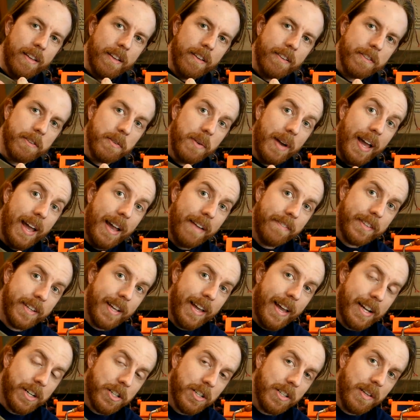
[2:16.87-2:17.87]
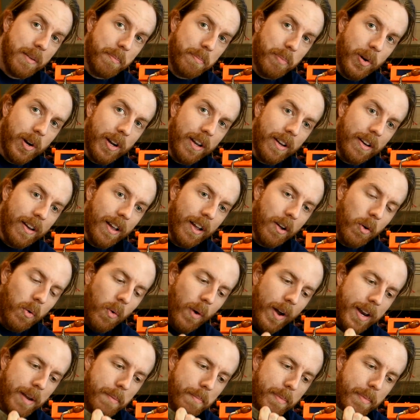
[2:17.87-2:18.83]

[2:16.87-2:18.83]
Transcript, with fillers: So I have to actually put in quite